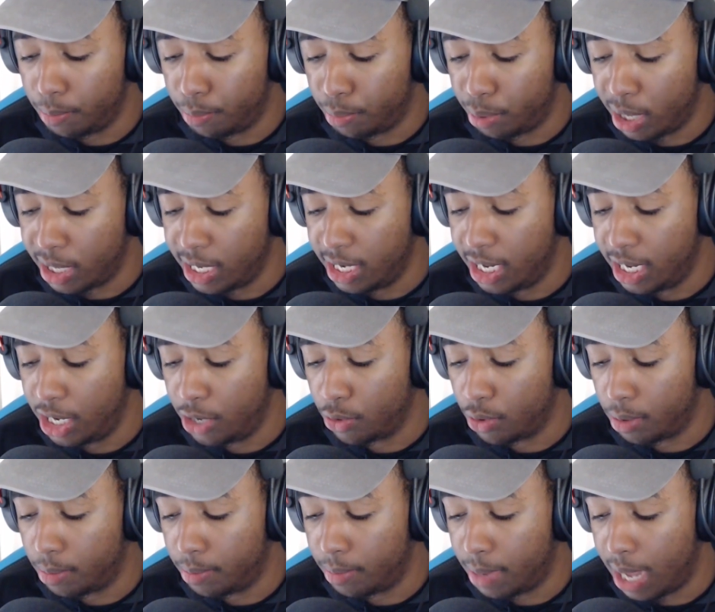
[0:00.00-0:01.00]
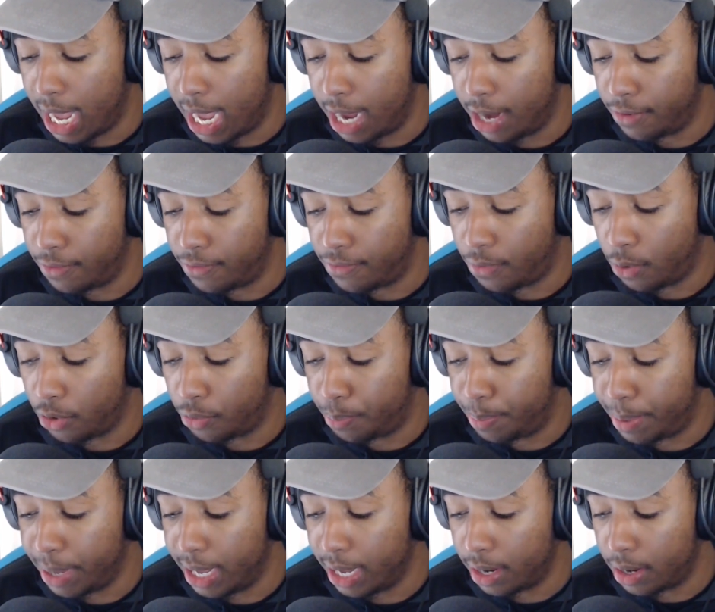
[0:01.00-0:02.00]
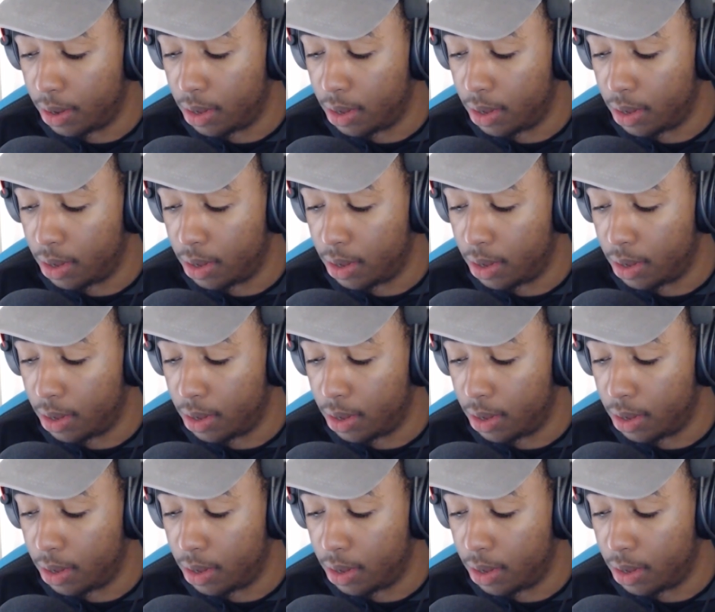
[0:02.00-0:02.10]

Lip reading: Brandon Ingram, and the 4th pick.